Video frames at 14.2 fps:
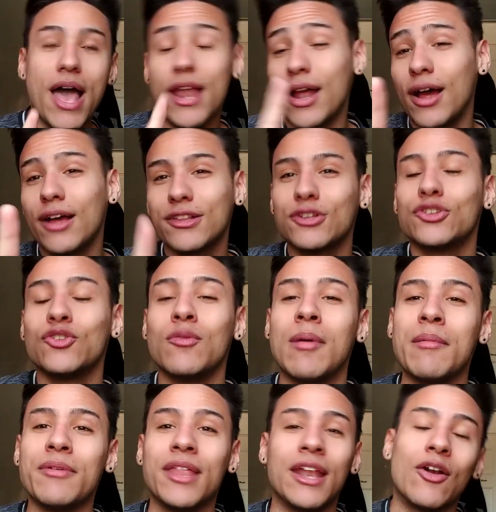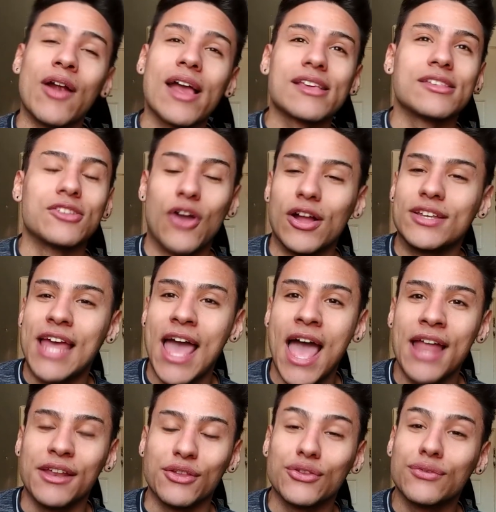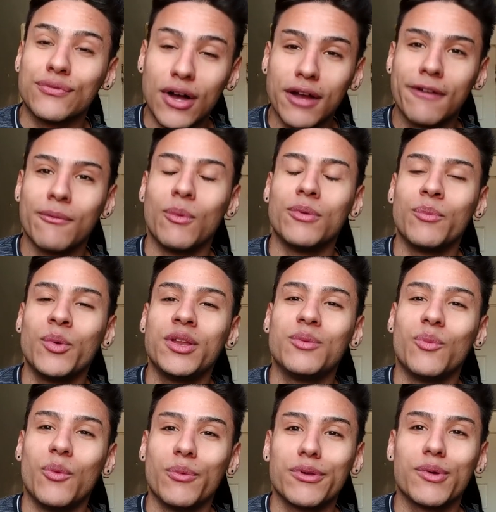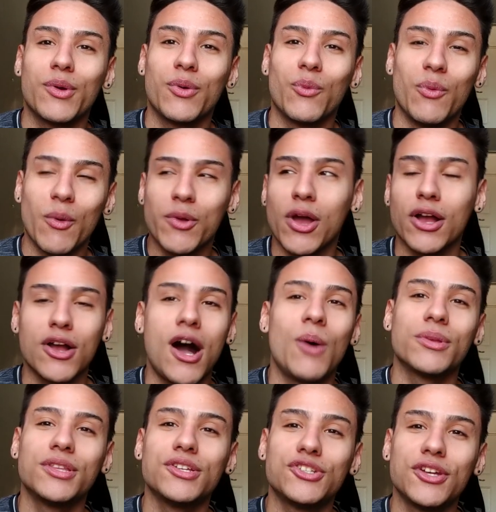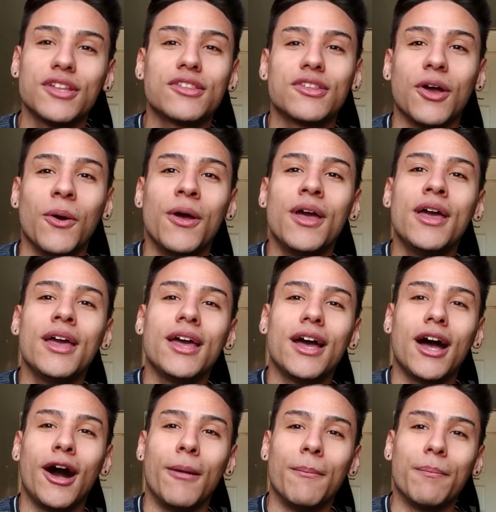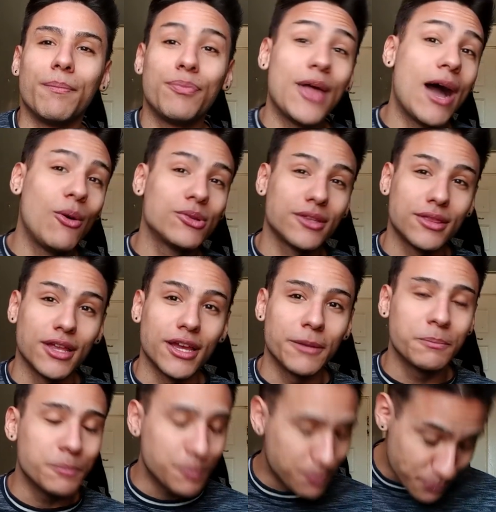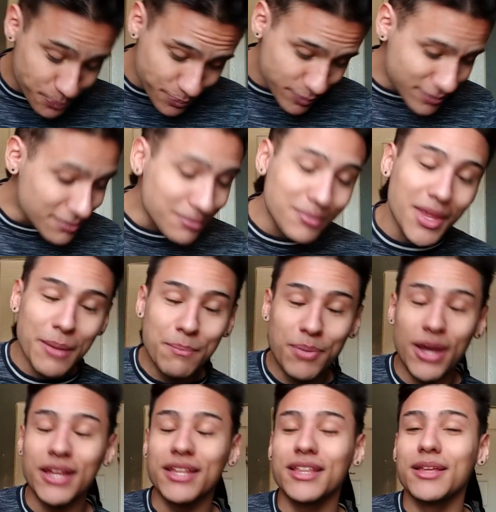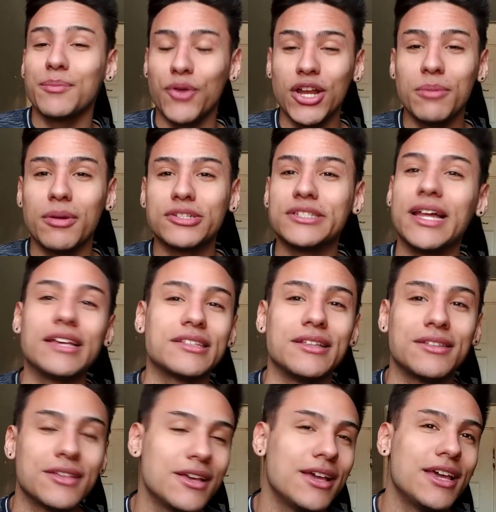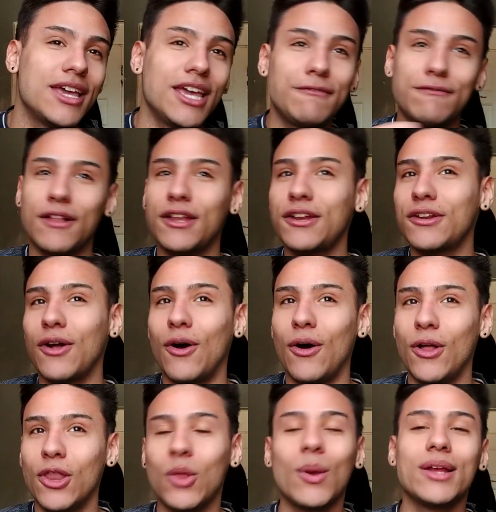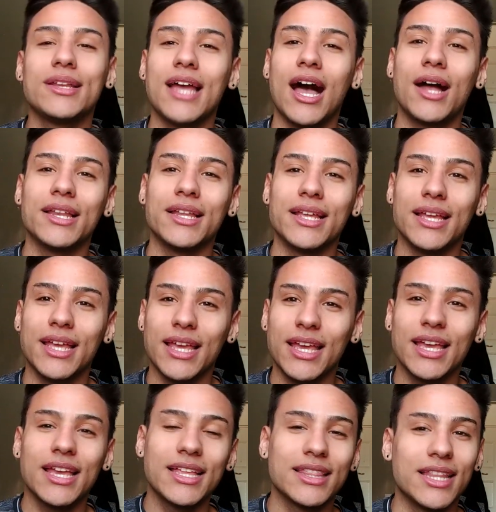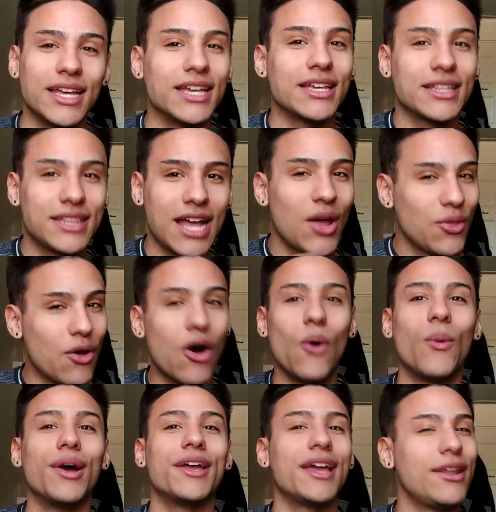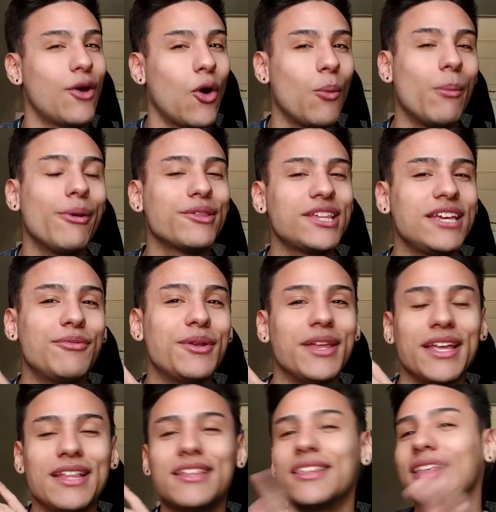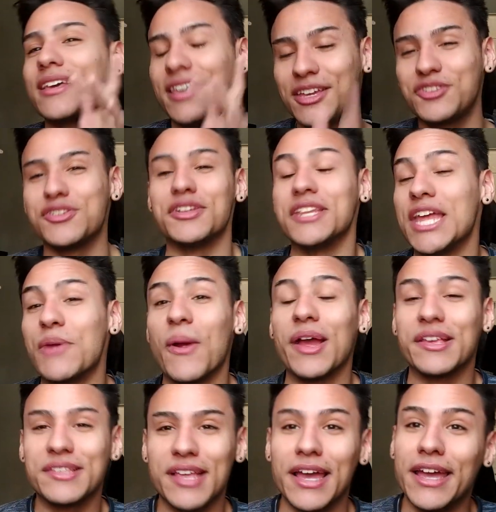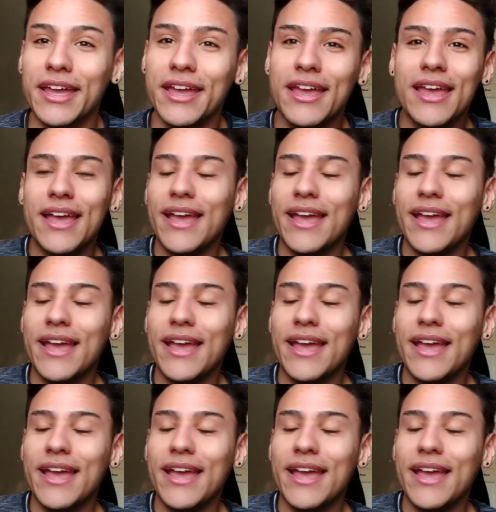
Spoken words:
And I also do remember that our asses got tanned as fuck when we got caught with this shit. So that was a thing. But pretty much in essence, it flooded all the way down, like down the hallway and almost even into the kitchen, dare I say.